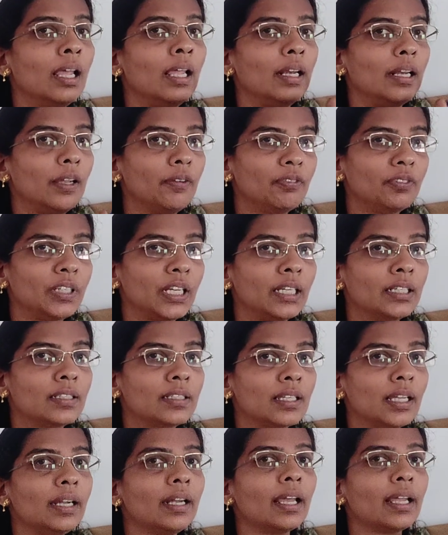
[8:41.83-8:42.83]
Left hand
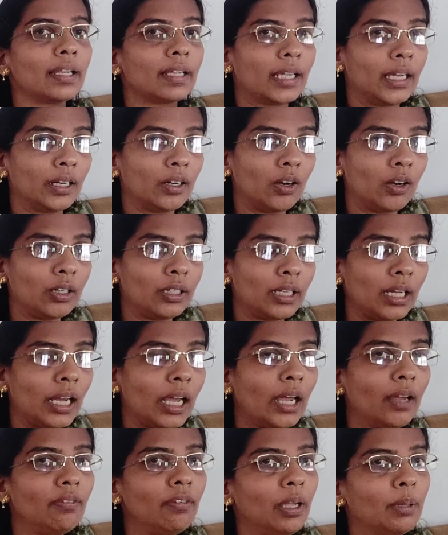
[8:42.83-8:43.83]
side, I cannot
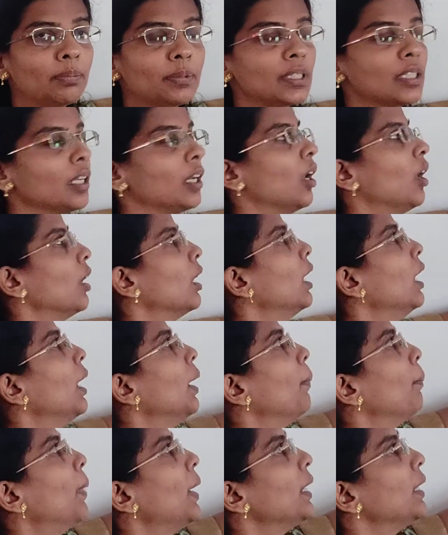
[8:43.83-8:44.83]
have epsilon.
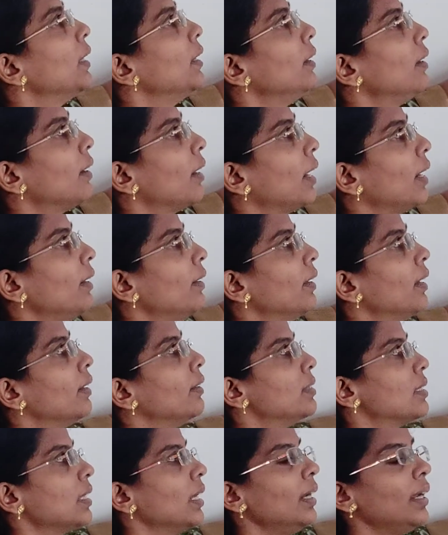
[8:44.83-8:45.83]
But in right
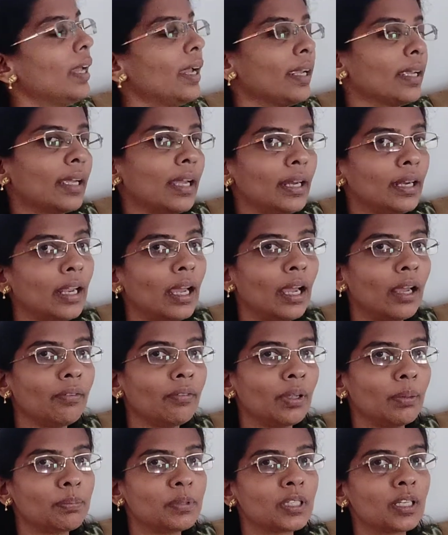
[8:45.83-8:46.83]
hand side, I can
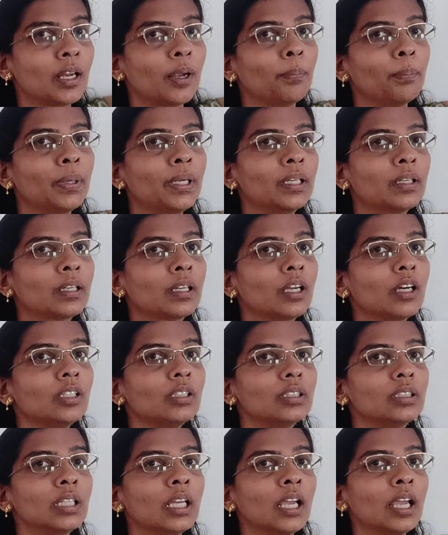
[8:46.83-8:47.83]
have epsilon
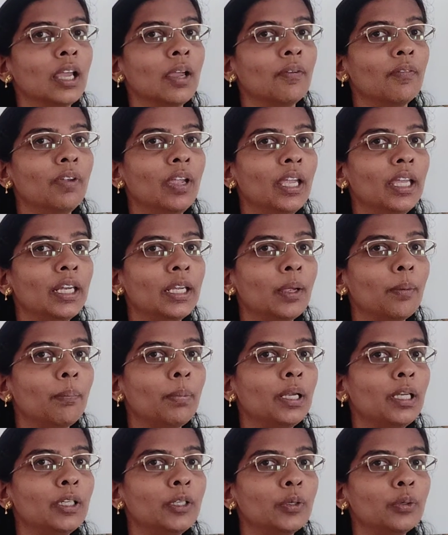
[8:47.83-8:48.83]
because
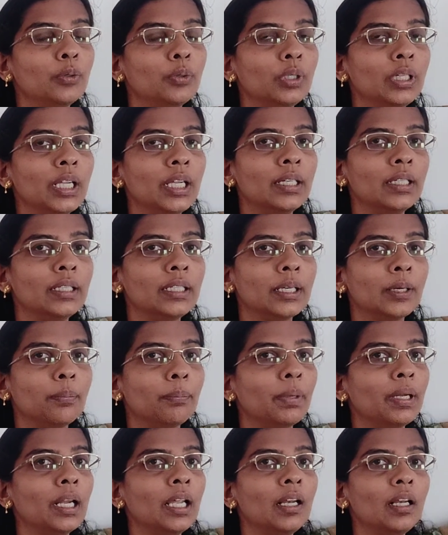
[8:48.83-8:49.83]
variable union
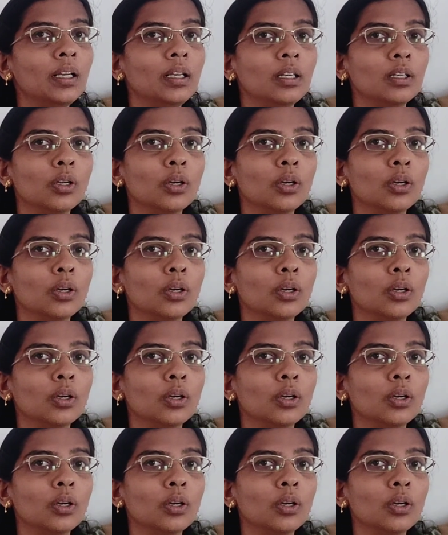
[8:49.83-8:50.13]
terminal